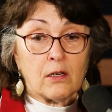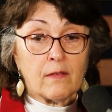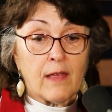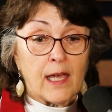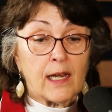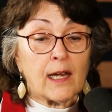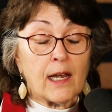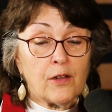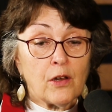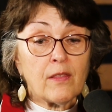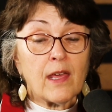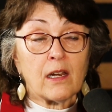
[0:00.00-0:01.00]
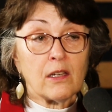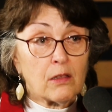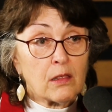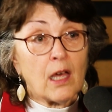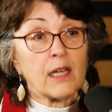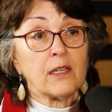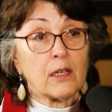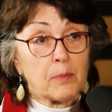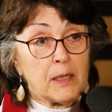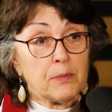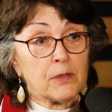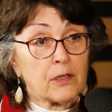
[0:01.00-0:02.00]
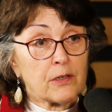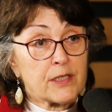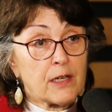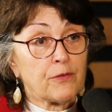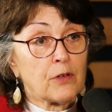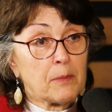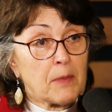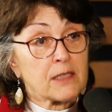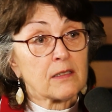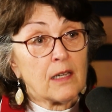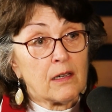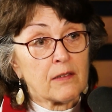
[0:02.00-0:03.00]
and all that. And I know that a lot of young people are suffering mental